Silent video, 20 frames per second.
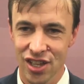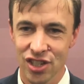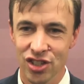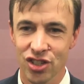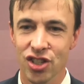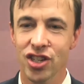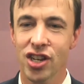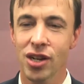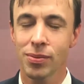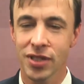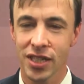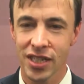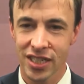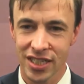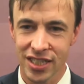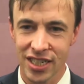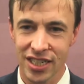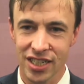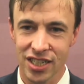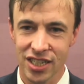So the Doubleday
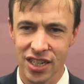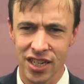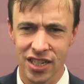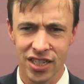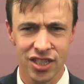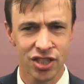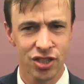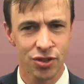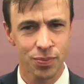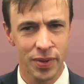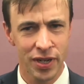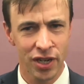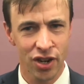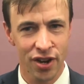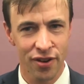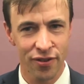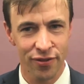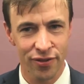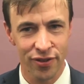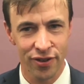Centre has been going
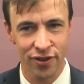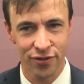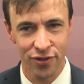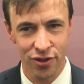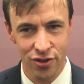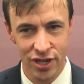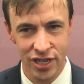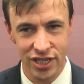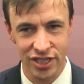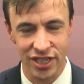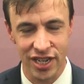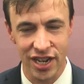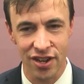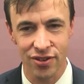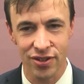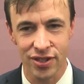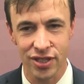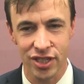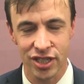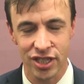for a few years now.
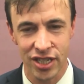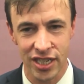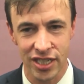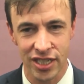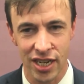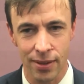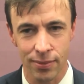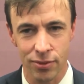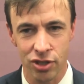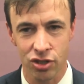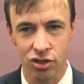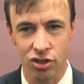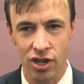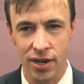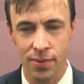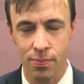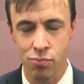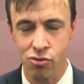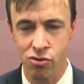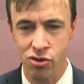It's set up to try and
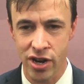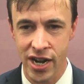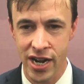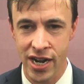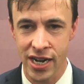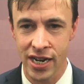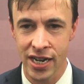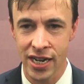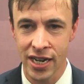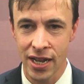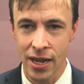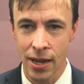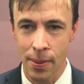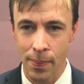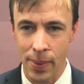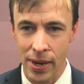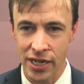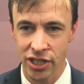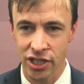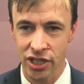bring
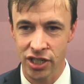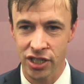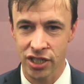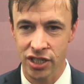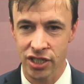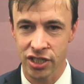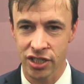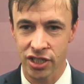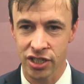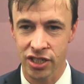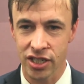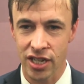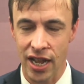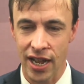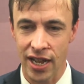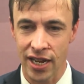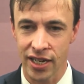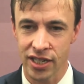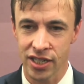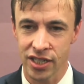patients
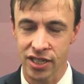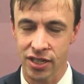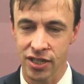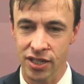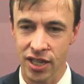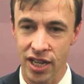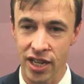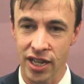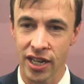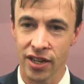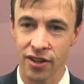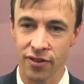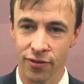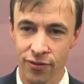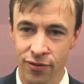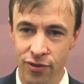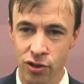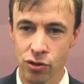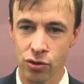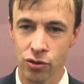and the
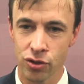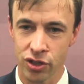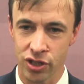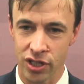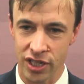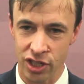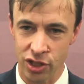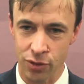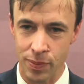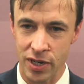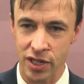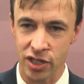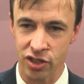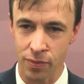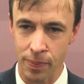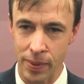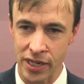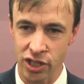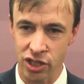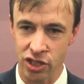views and experience of
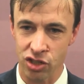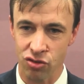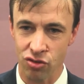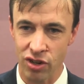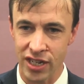patients